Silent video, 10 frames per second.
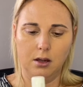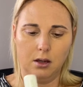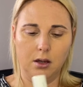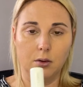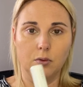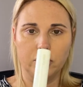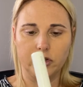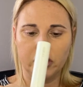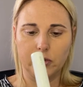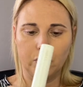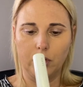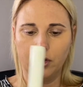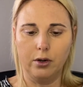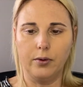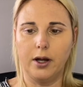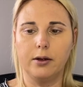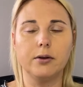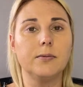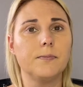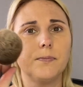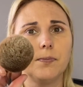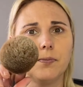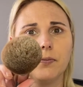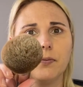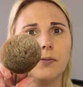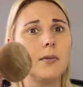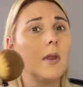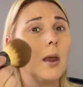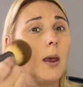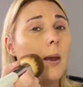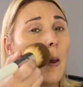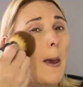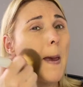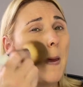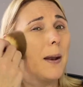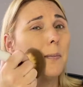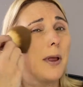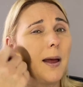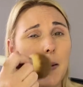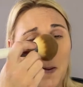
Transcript: And we'll just swirl it around and apply.